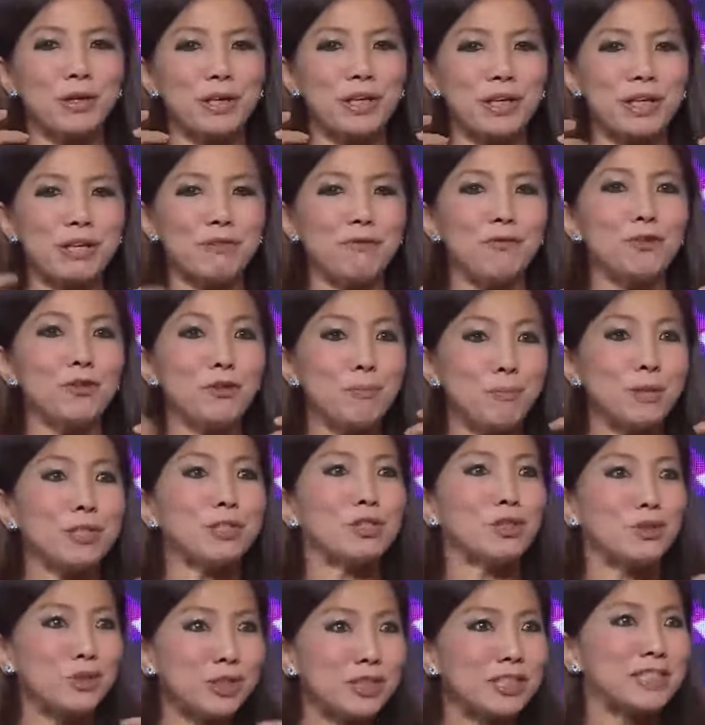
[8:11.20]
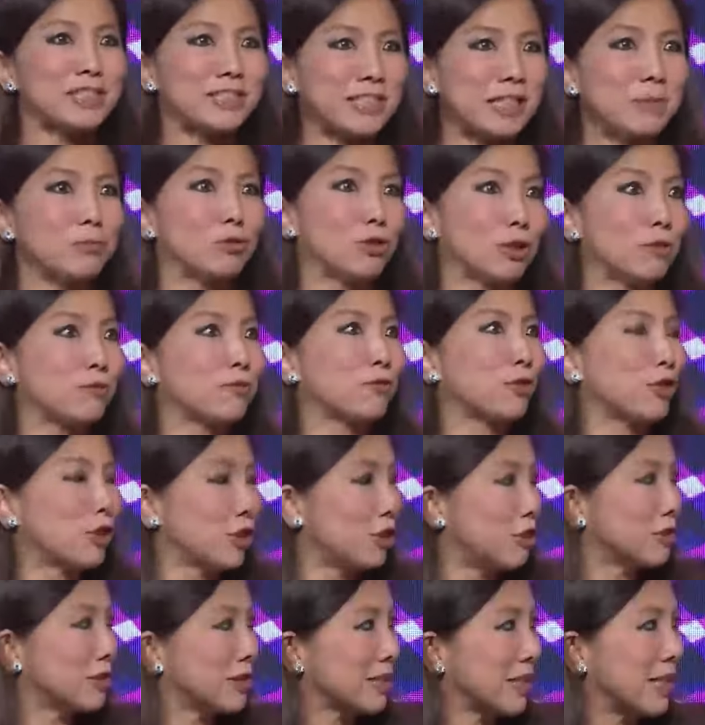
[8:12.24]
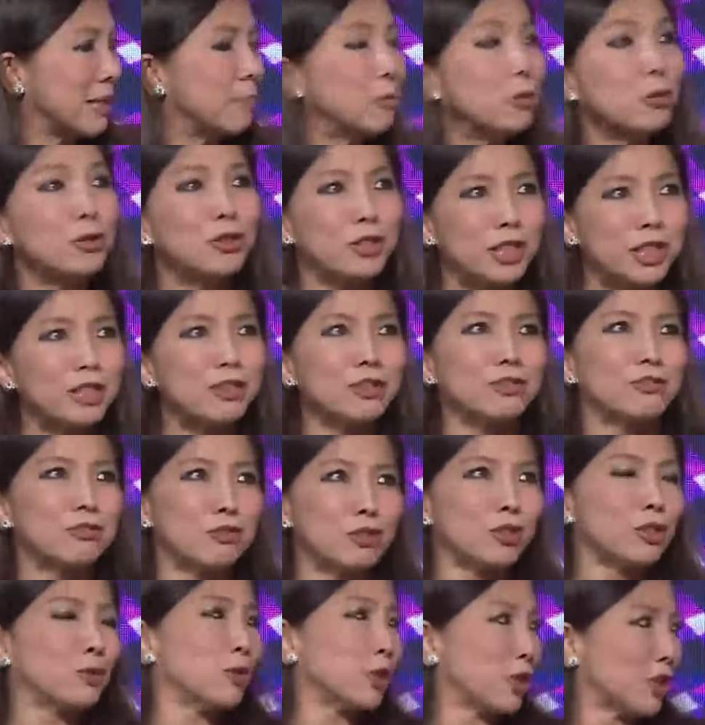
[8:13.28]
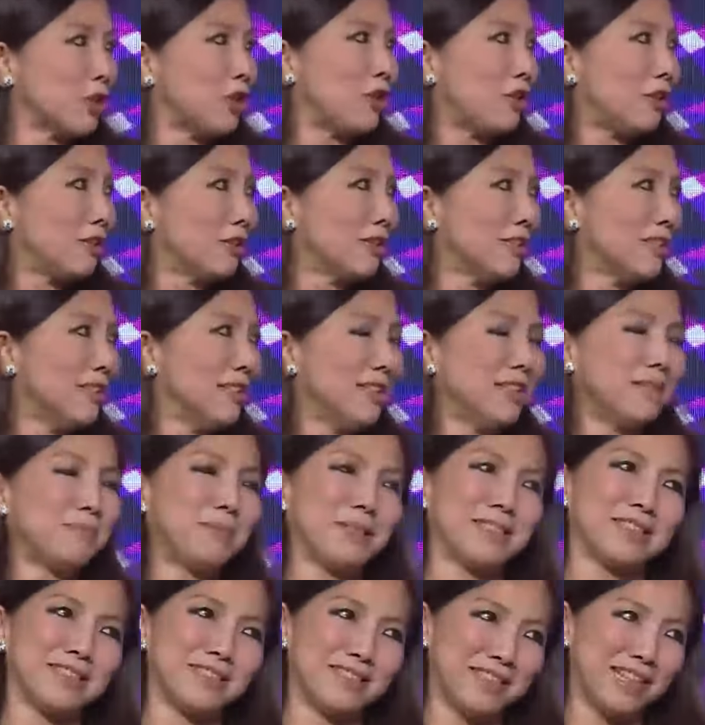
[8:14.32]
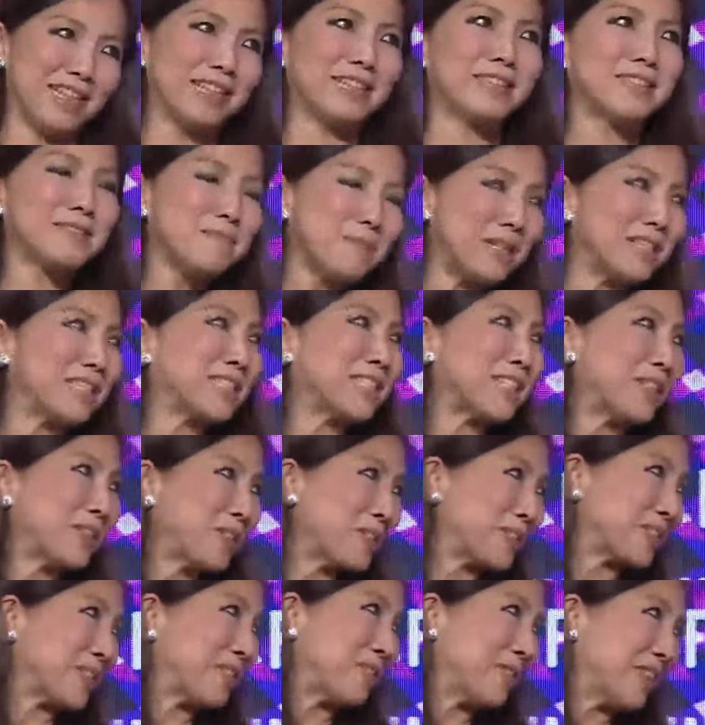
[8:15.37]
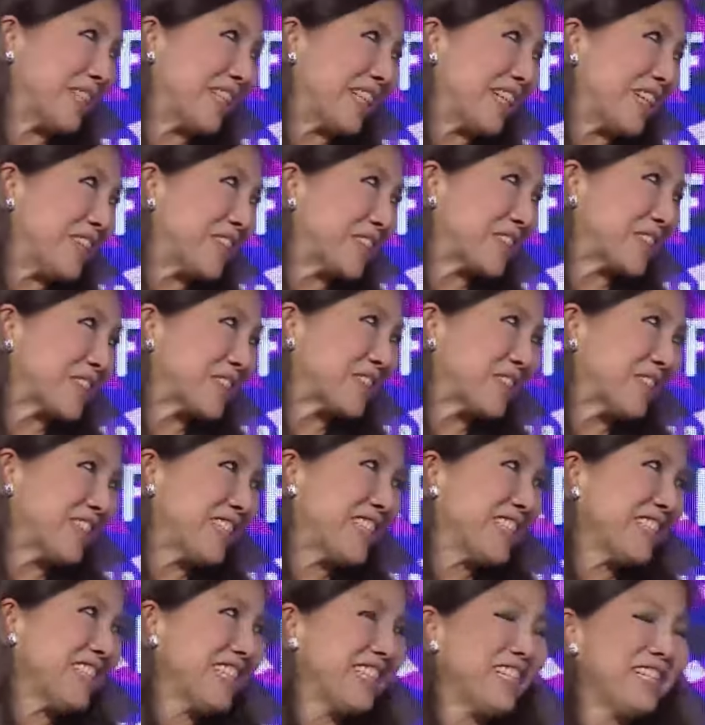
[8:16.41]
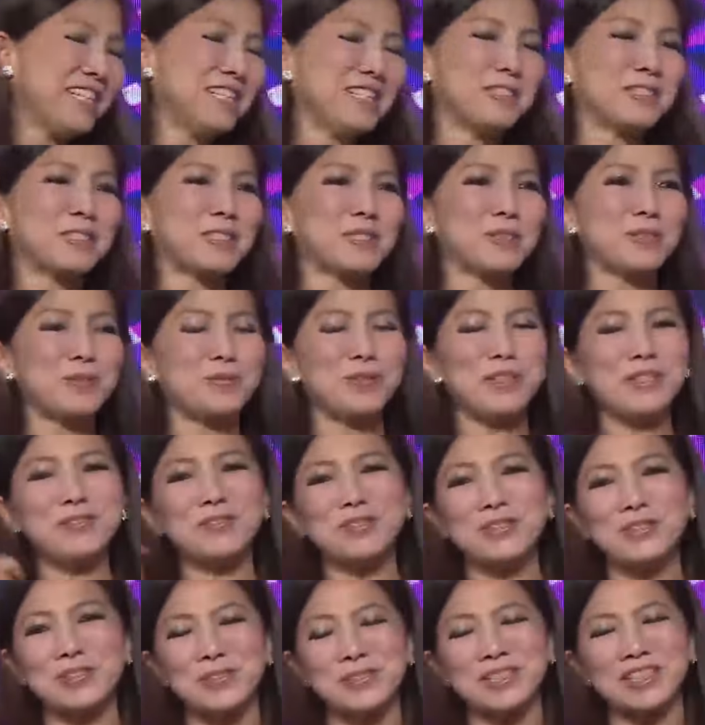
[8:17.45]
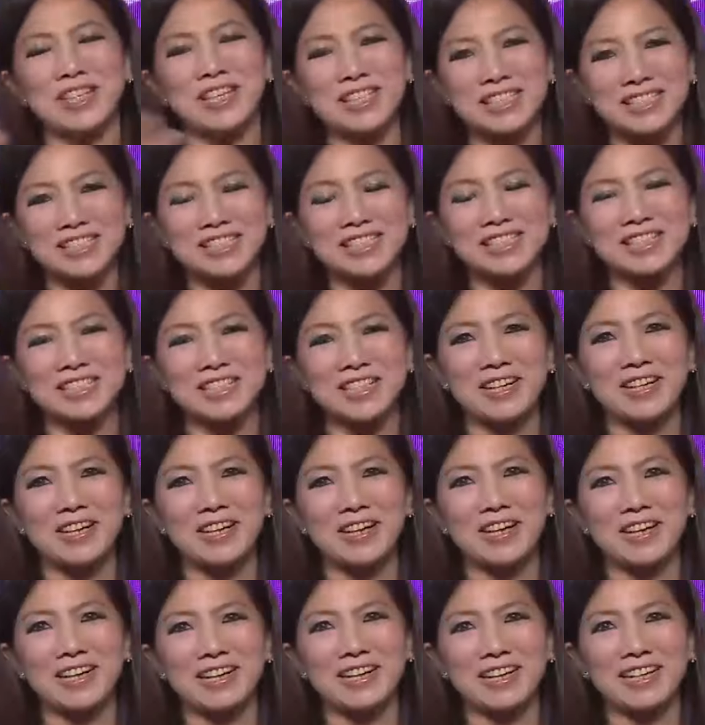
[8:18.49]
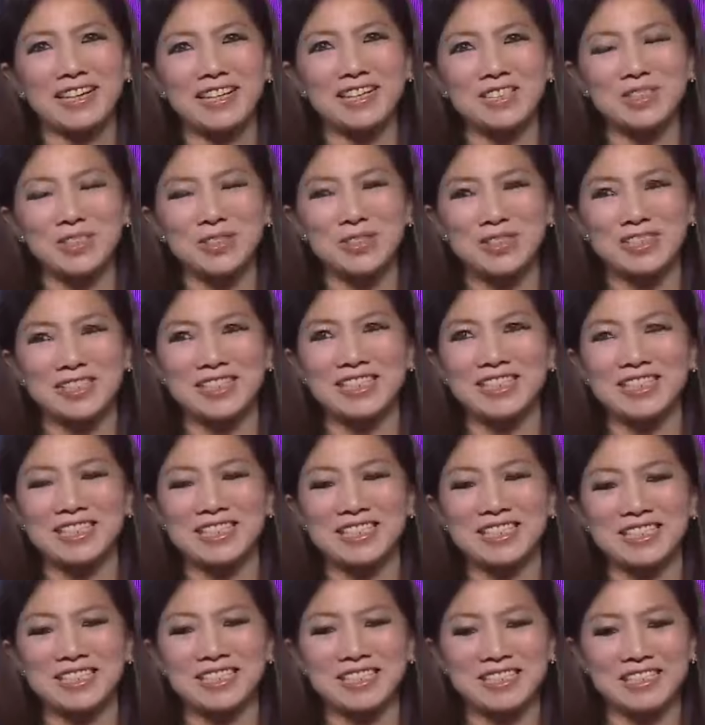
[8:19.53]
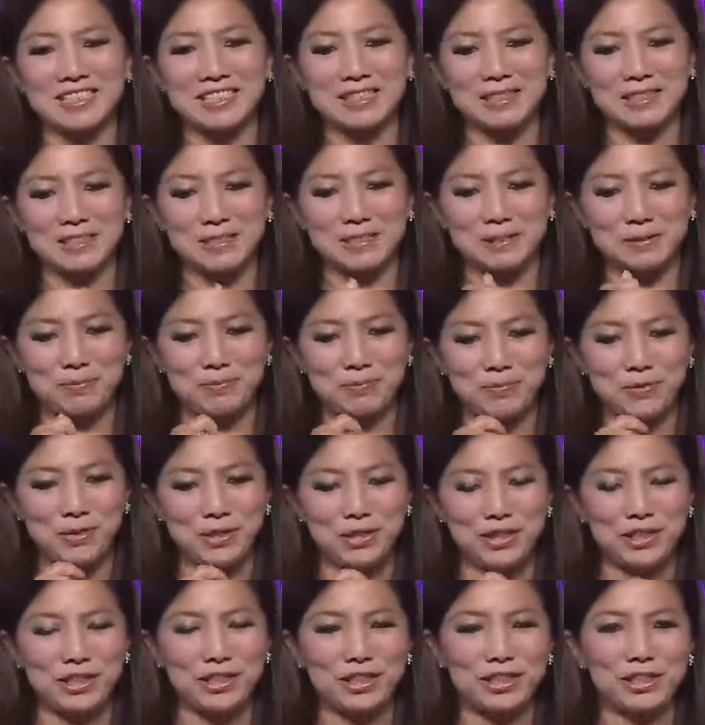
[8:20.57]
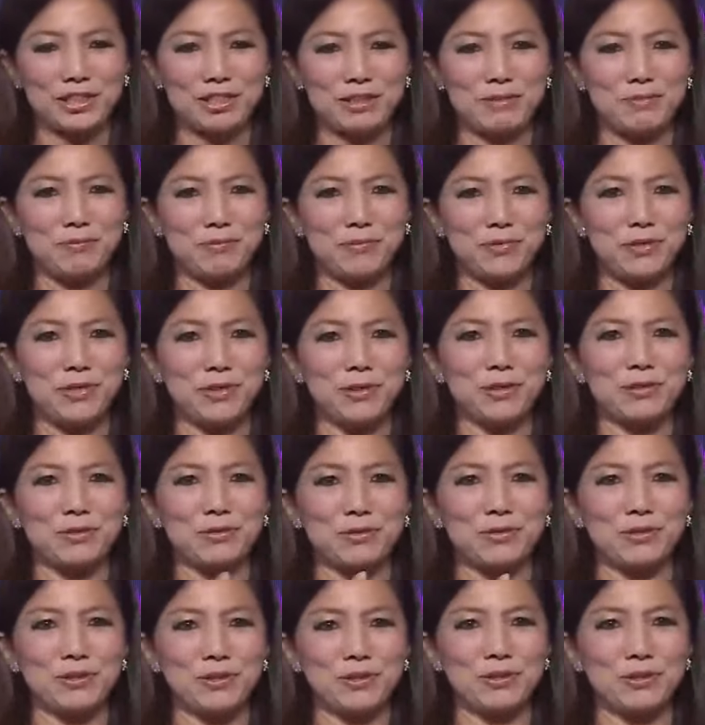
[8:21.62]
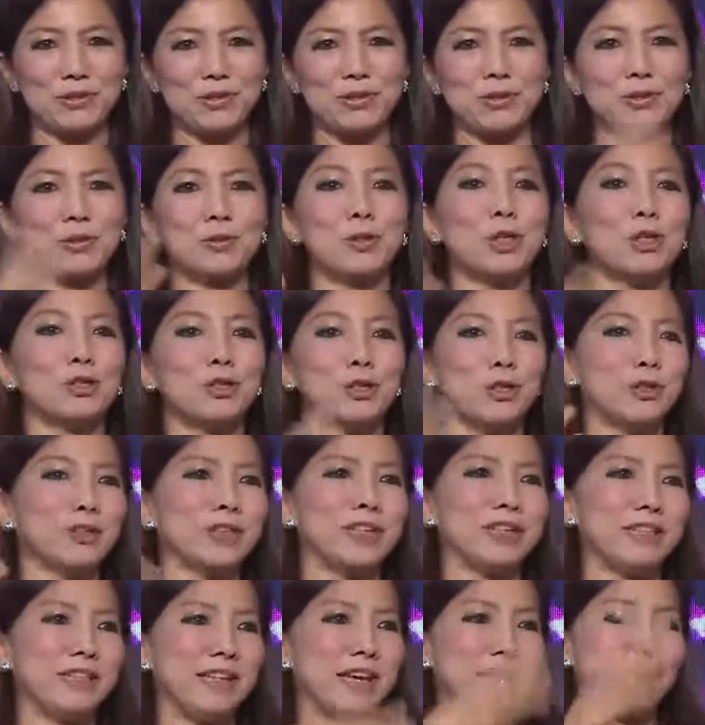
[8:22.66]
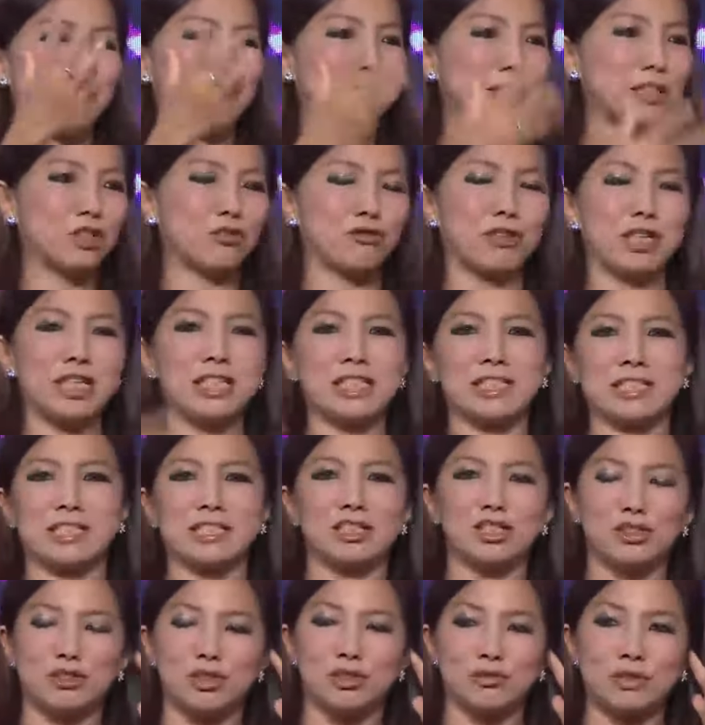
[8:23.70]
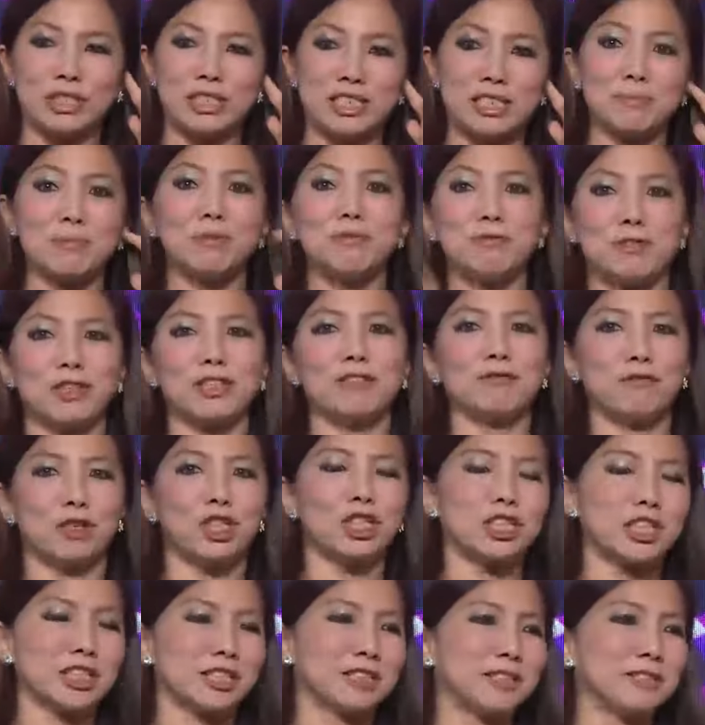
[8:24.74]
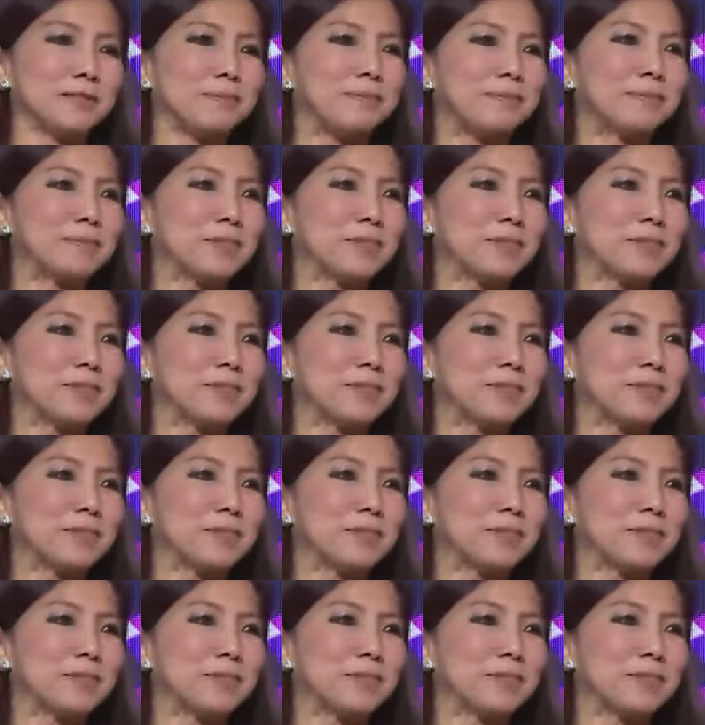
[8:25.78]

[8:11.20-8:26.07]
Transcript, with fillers: if you've been doing the same job for a long time, you think you know it all, but the data might tell you something else, right? So one of the use cases I, I, I like to cite is, um, you know, you all know that the F X rates and interest rates have been very volatile.